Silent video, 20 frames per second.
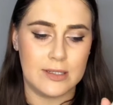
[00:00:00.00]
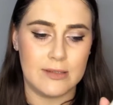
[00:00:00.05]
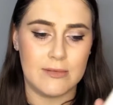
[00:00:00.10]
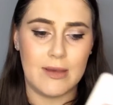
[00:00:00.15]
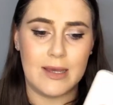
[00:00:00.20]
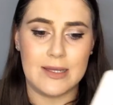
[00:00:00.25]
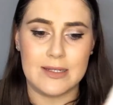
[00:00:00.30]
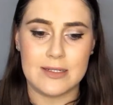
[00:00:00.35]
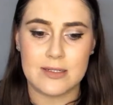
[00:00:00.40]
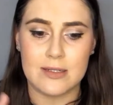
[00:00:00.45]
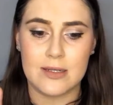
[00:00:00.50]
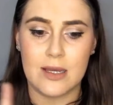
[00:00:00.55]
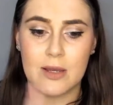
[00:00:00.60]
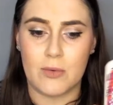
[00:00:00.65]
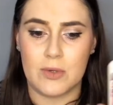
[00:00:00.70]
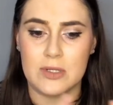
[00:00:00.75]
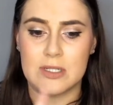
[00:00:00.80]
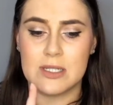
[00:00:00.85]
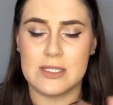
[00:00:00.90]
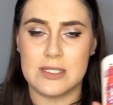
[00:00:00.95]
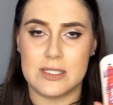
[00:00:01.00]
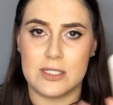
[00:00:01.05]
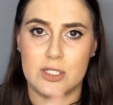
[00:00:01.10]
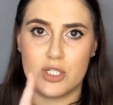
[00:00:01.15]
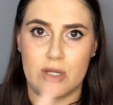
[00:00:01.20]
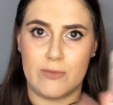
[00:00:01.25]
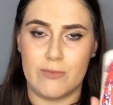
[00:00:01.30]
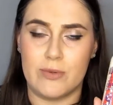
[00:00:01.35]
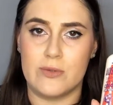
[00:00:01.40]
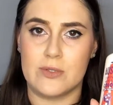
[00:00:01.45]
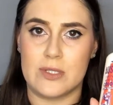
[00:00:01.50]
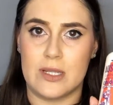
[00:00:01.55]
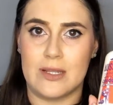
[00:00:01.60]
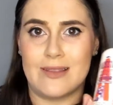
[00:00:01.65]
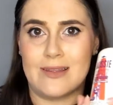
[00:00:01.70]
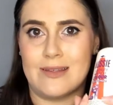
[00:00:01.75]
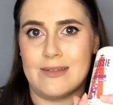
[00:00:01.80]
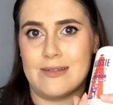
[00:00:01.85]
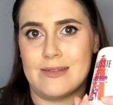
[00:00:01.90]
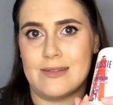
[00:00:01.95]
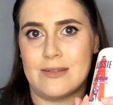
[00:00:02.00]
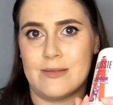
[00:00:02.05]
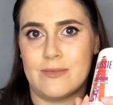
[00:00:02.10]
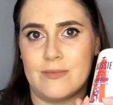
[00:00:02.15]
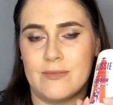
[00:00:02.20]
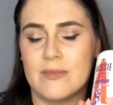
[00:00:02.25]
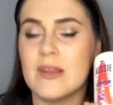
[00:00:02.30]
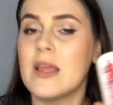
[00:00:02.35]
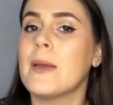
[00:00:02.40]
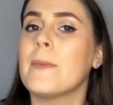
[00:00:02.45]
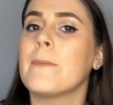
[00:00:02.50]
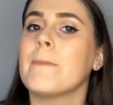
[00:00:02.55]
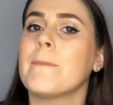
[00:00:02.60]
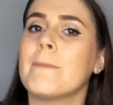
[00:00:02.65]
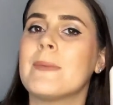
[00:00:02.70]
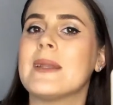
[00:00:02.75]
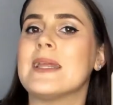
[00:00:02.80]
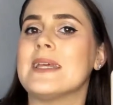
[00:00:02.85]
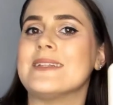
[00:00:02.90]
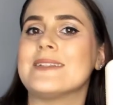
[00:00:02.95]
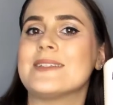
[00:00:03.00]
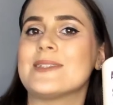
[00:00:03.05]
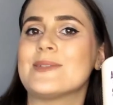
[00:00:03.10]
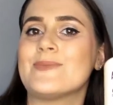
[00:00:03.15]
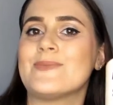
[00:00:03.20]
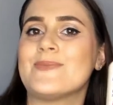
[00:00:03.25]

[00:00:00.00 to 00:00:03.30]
And I want to see shampoos like this, please.